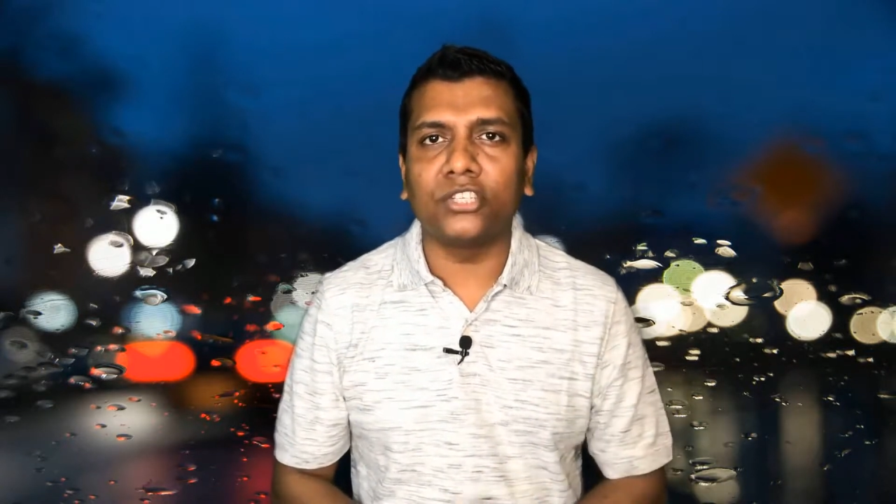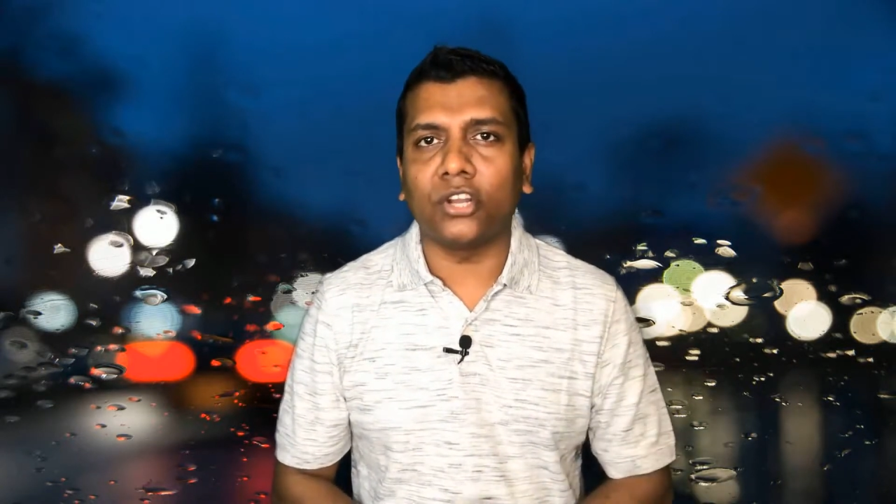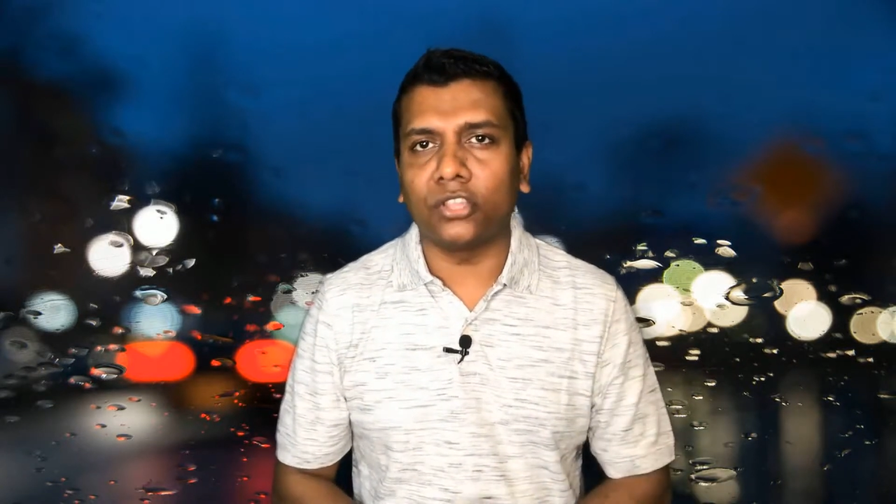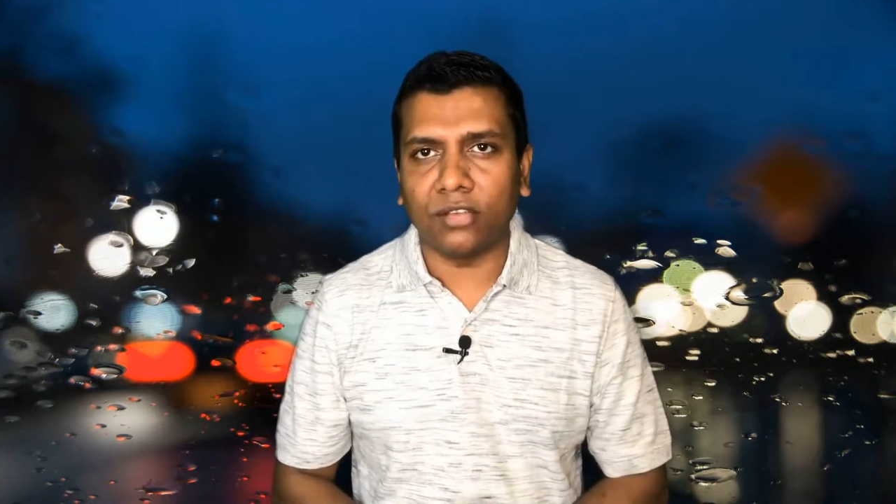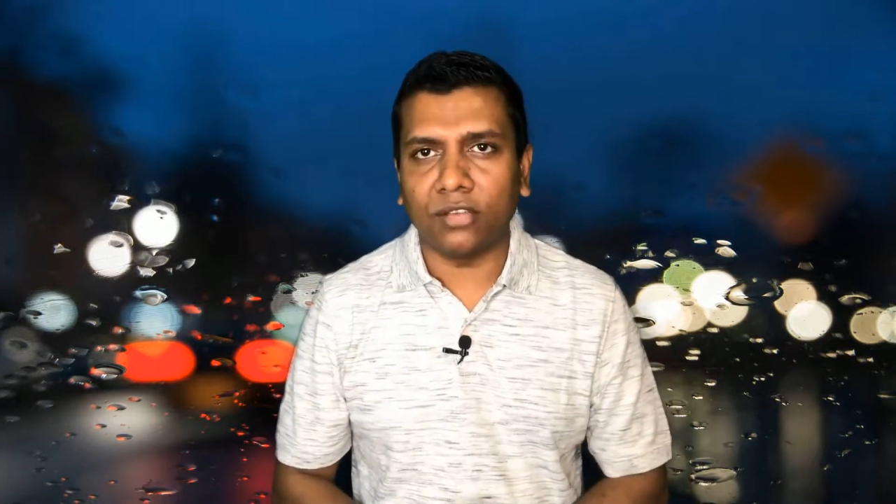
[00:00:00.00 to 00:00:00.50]

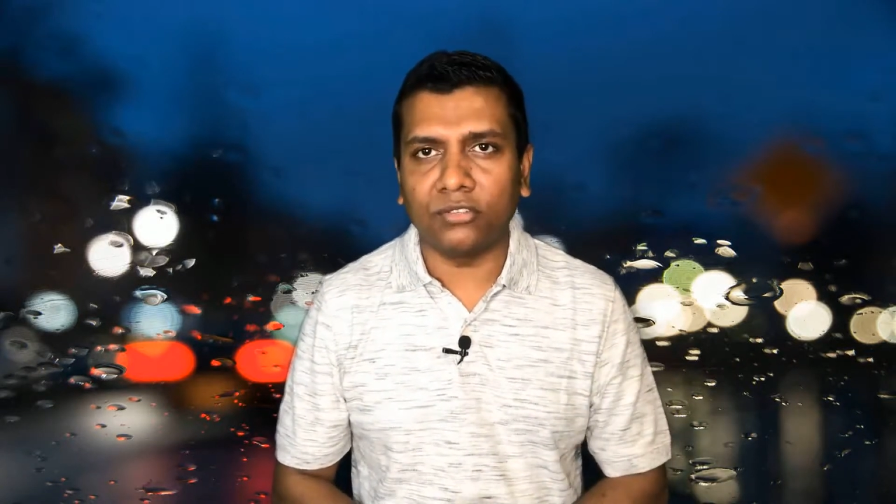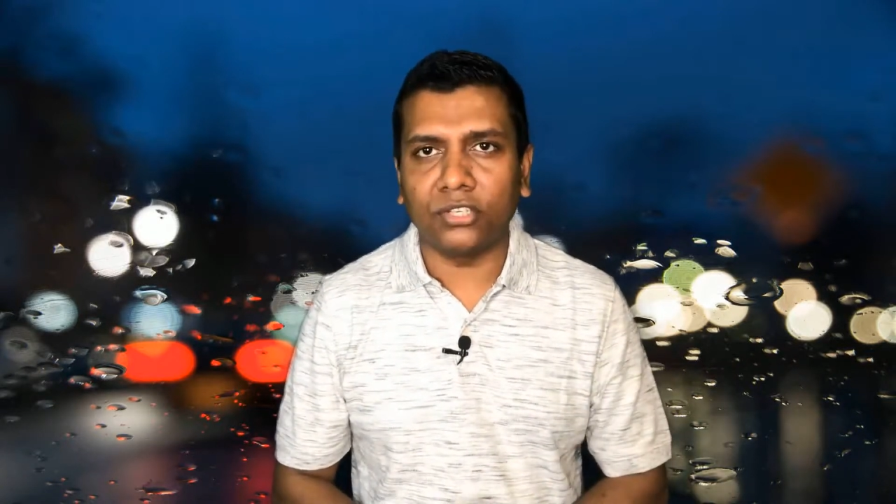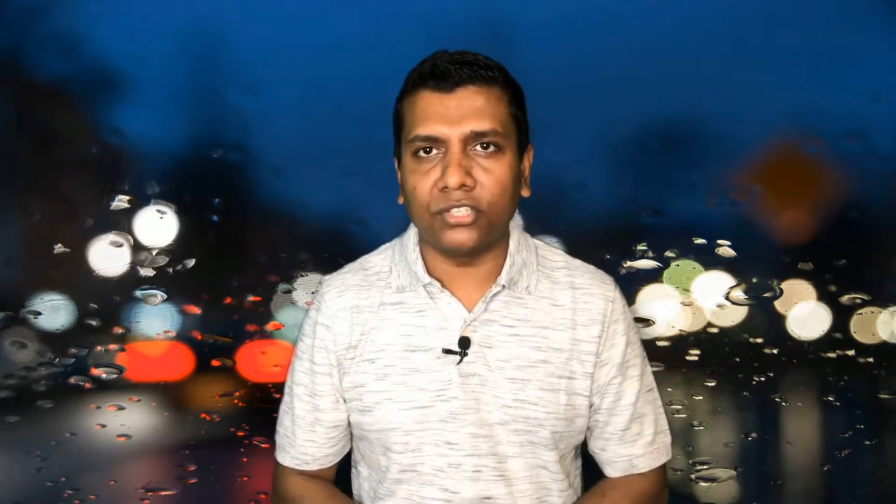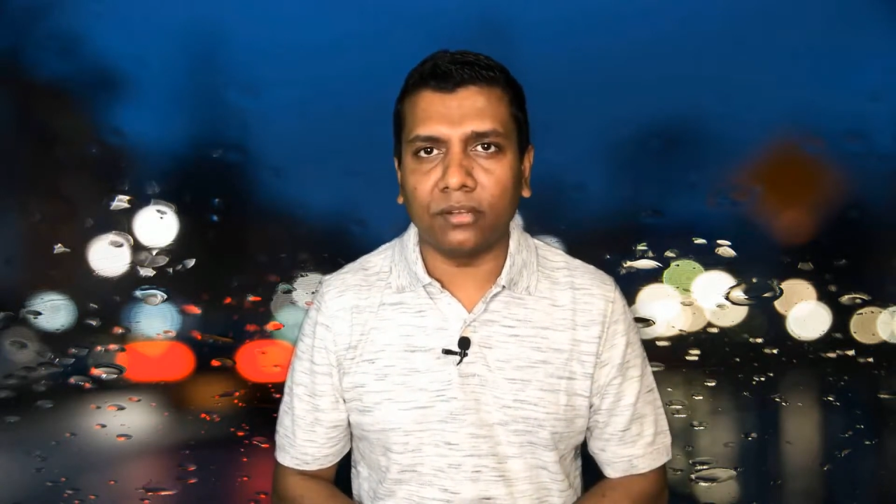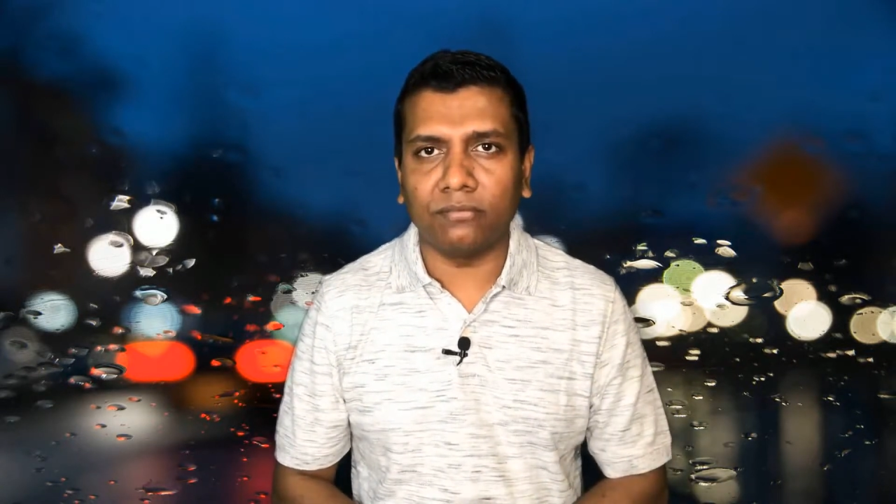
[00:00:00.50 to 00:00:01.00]
or
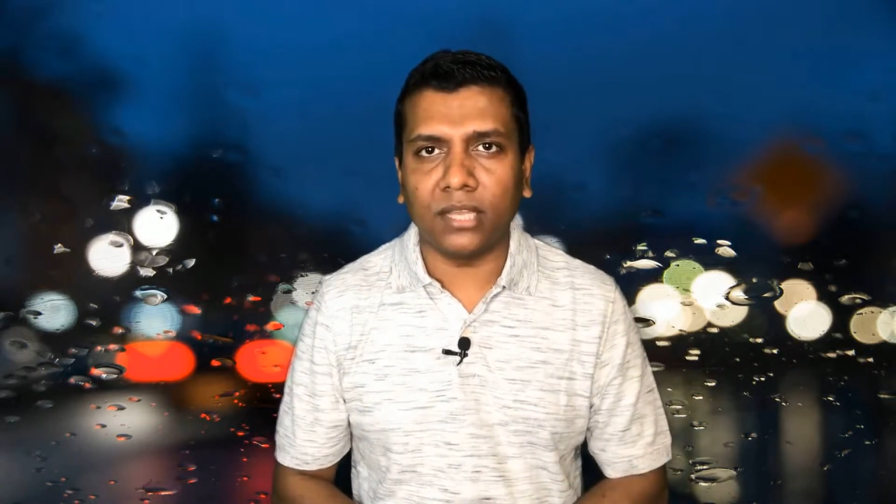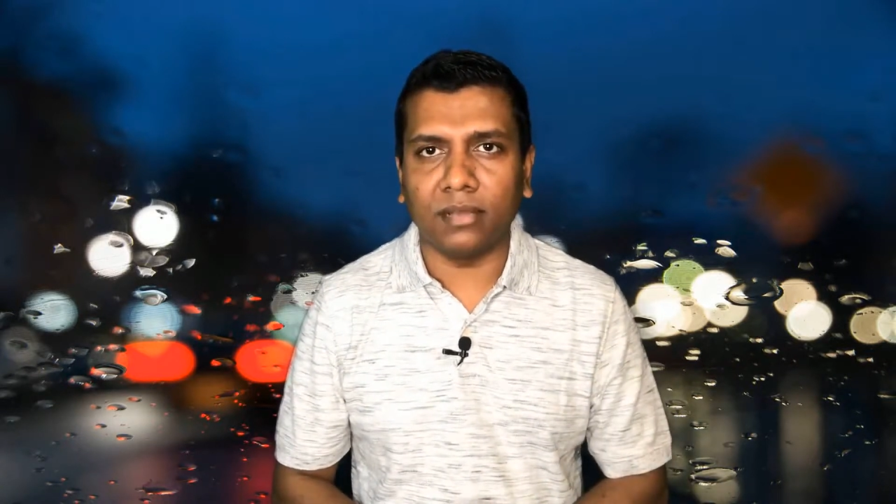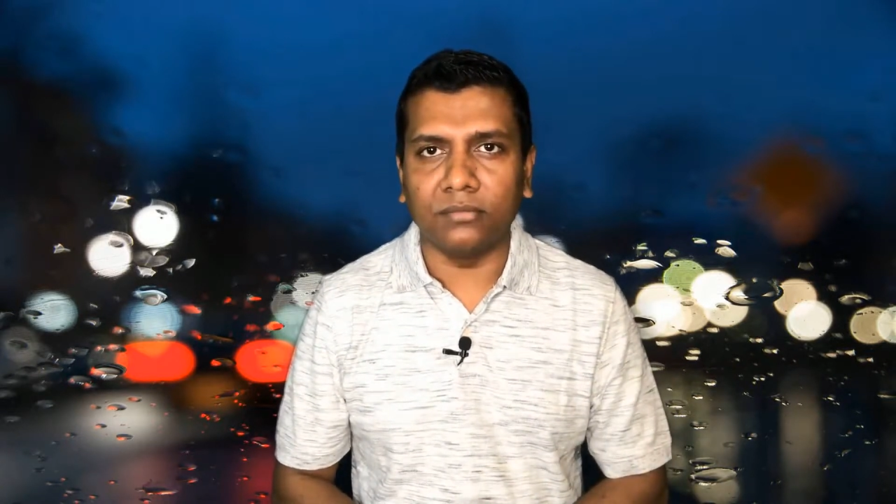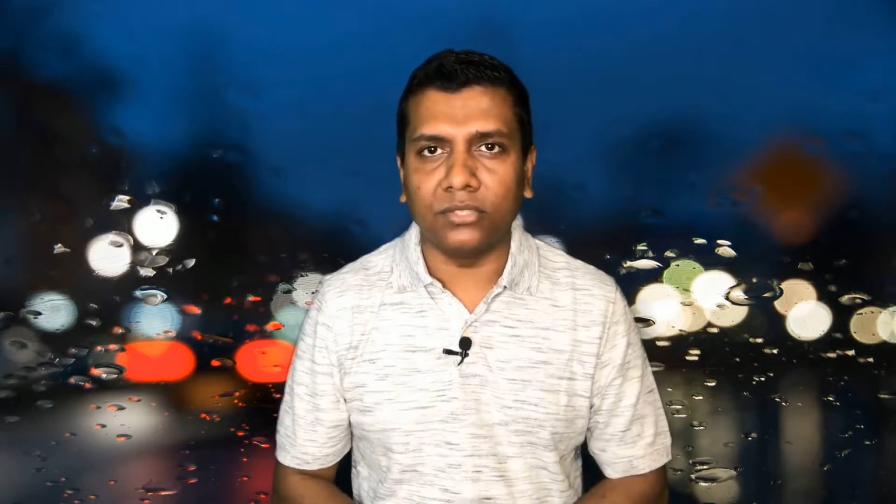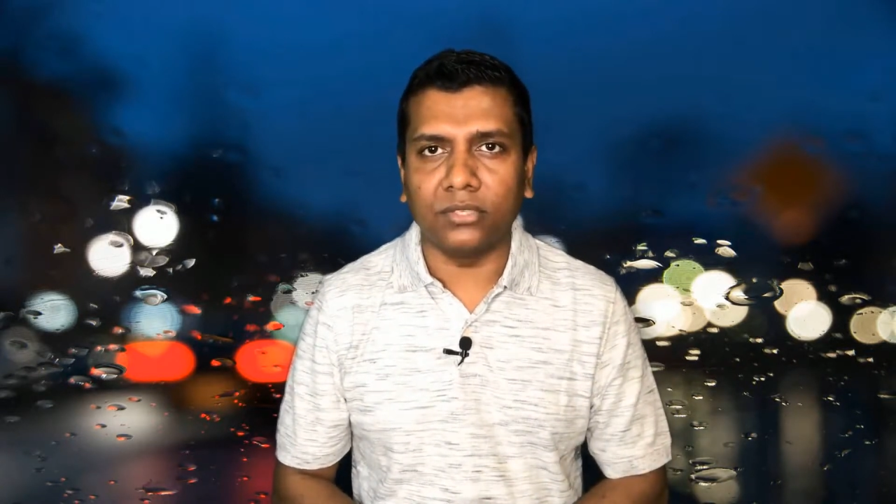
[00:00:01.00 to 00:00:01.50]
thousands of
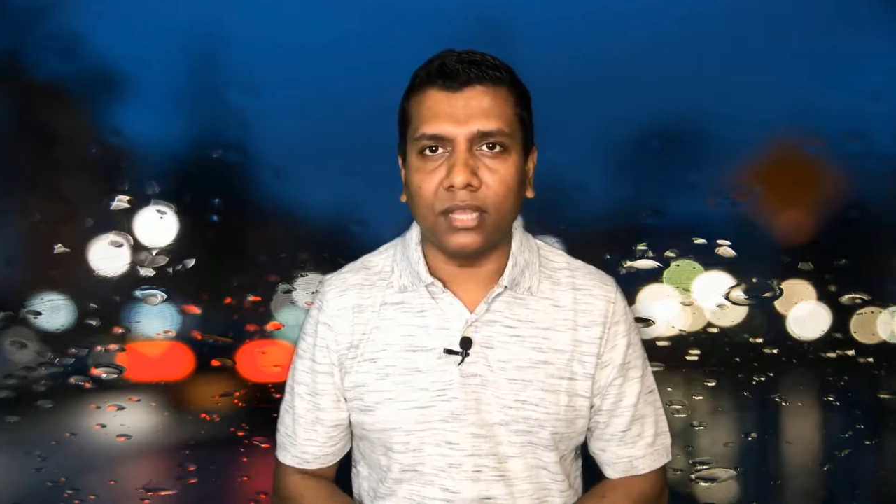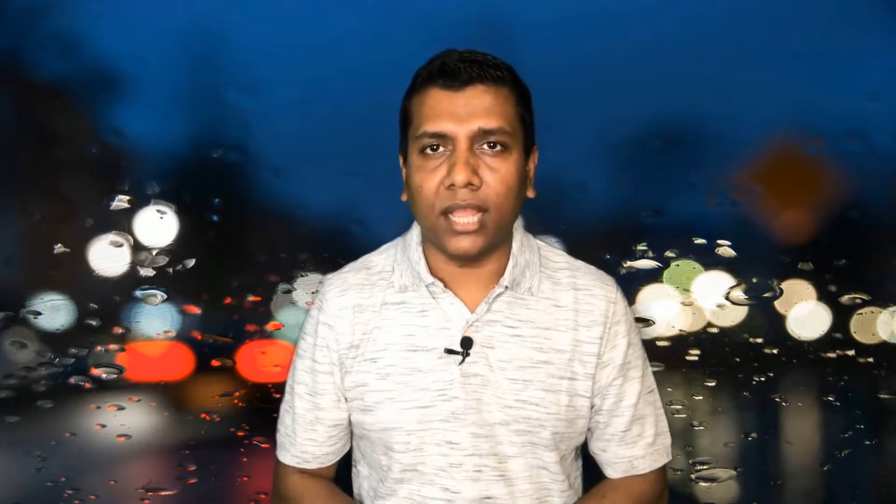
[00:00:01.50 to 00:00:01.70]
times,